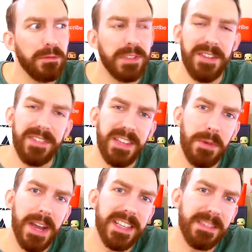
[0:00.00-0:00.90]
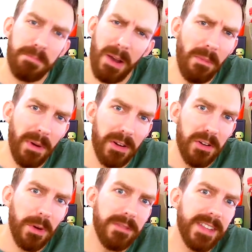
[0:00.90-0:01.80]
will definitely wear this belt
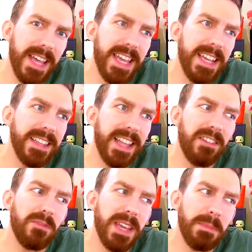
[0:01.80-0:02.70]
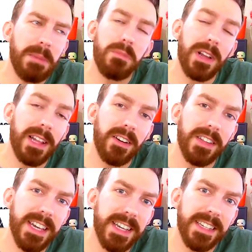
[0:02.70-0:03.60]
buckle, won't they? And that will make people click on
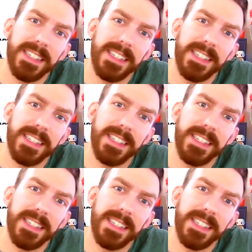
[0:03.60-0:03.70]
it.